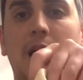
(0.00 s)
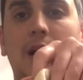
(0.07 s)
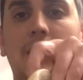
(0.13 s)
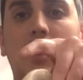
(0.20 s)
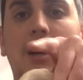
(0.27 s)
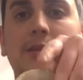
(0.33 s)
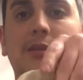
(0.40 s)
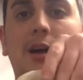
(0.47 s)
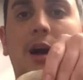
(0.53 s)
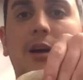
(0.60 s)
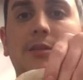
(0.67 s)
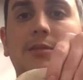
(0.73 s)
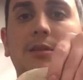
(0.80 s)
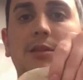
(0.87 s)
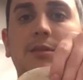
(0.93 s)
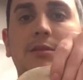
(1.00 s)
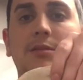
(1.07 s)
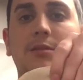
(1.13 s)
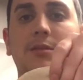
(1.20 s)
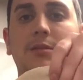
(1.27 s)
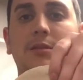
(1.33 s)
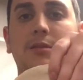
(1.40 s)
os coxa?
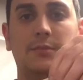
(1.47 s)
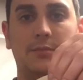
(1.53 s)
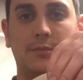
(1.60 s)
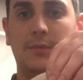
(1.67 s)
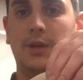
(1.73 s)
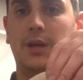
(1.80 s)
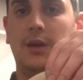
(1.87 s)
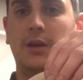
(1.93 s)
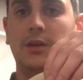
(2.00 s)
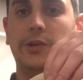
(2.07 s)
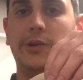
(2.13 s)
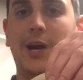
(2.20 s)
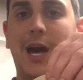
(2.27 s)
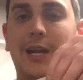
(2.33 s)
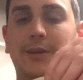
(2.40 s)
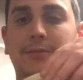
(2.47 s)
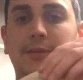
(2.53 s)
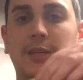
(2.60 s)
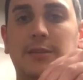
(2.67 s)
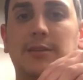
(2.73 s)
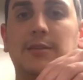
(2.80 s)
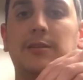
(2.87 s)
You got it.
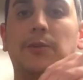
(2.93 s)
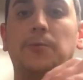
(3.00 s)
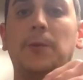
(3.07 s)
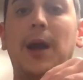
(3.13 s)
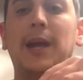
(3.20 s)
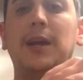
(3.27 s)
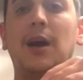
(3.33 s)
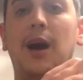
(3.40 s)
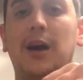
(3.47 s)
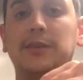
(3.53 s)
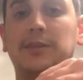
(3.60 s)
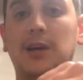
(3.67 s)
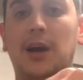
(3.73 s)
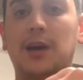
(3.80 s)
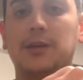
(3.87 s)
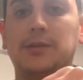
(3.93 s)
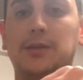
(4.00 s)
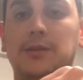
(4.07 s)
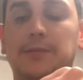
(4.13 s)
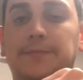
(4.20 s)
This is a right os coxa.